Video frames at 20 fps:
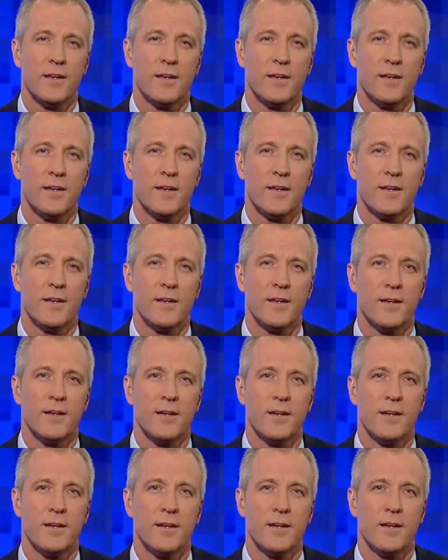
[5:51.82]

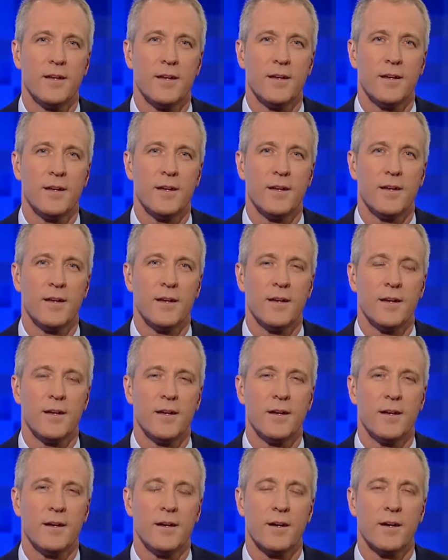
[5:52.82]

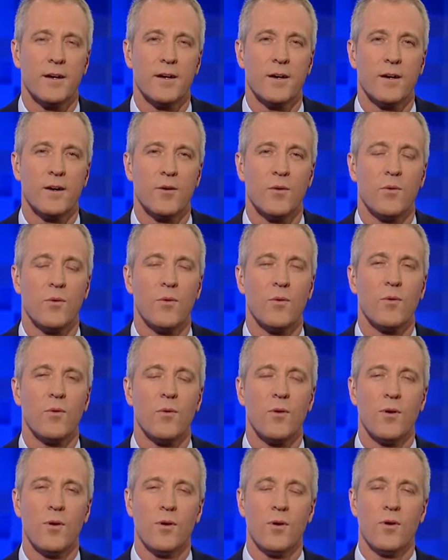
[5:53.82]

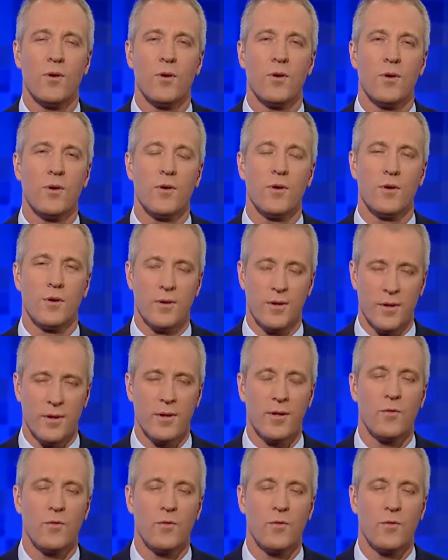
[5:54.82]
No words are spoken by the person on screen.